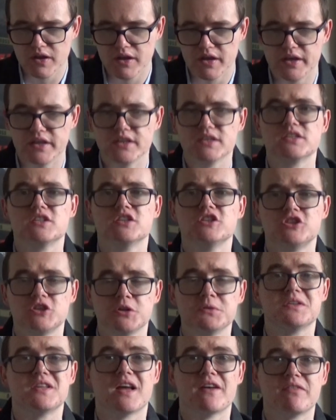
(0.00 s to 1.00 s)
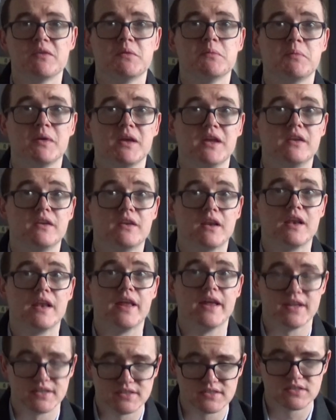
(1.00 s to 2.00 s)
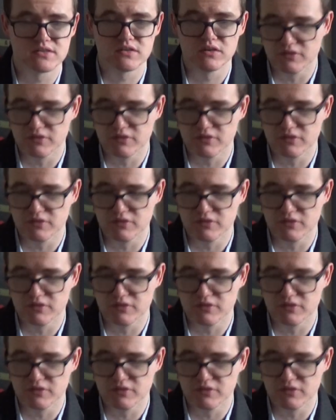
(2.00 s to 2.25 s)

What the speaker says: It should definitely be in the list